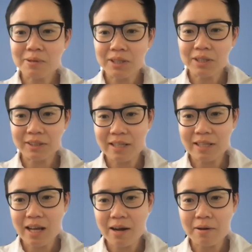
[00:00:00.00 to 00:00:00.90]

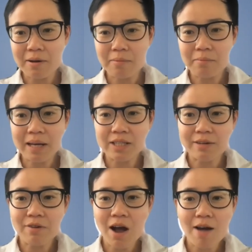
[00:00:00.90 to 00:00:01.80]
question um, by
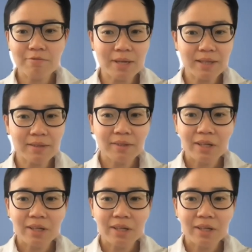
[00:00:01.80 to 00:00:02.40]
Jeff Hoffman,